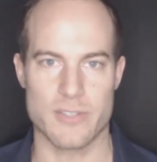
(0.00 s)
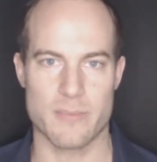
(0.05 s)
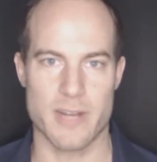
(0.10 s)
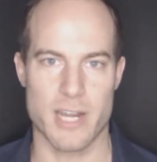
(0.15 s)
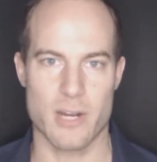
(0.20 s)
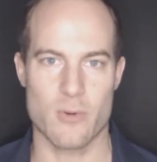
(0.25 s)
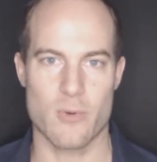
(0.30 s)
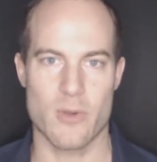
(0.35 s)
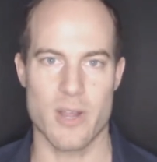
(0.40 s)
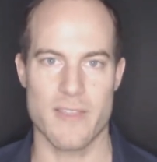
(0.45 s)
I'm
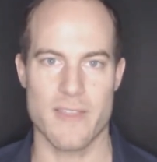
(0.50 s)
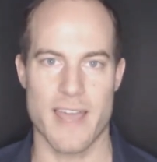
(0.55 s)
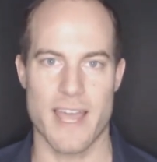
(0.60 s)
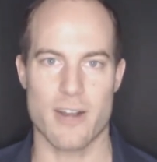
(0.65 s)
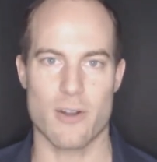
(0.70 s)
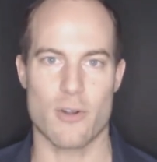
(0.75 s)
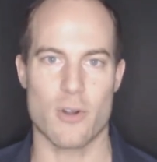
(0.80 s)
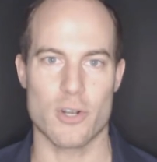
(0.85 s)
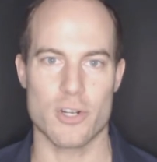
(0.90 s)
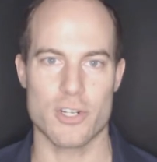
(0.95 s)
not quite
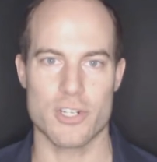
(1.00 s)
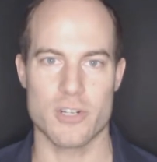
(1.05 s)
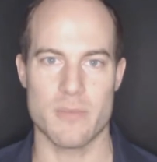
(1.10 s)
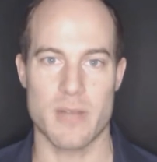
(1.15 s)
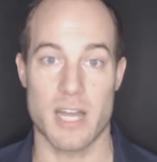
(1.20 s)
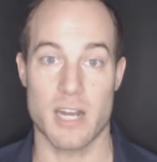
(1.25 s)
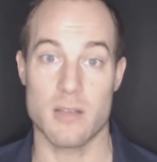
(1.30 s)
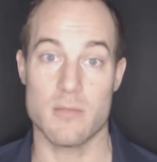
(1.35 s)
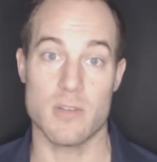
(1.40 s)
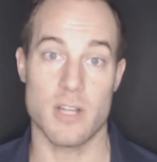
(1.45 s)
that harsh
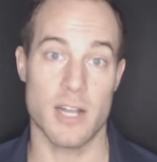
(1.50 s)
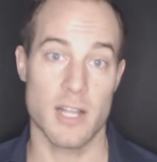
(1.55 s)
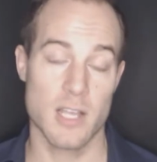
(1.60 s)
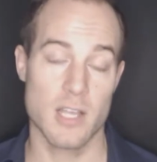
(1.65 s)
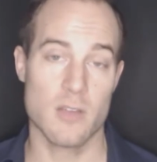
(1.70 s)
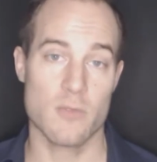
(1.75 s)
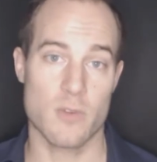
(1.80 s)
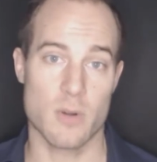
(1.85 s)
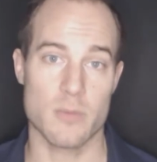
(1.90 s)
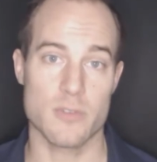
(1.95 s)
about it, but
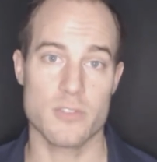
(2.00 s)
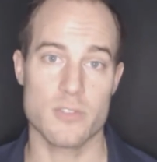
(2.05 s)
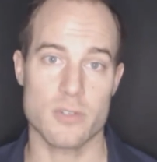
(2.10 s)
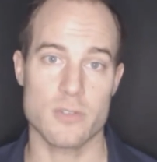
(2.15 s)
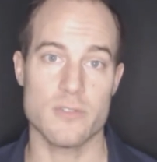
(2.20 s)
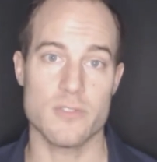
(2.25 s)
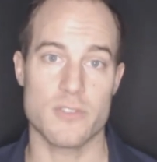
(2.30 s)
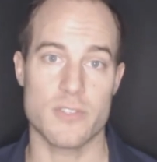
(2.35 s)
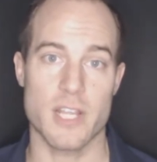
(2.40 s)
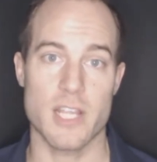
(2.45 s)
from a
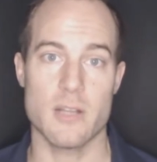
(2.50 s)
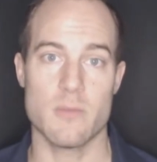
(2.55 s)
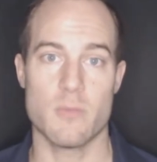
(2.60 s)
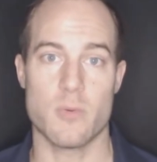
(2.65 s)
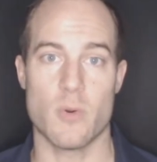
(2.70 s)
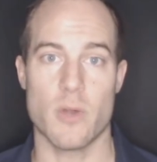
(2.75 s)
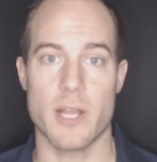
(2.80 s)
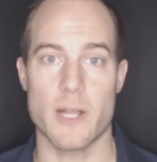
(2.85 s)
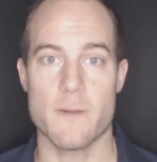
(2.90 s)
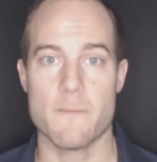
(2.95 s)
certain
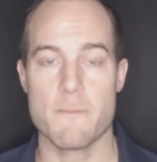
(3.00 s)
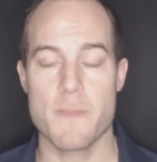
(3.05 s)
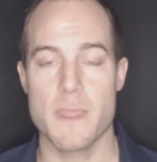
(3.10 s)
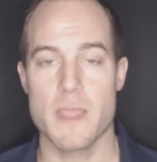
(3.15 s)
standpoint,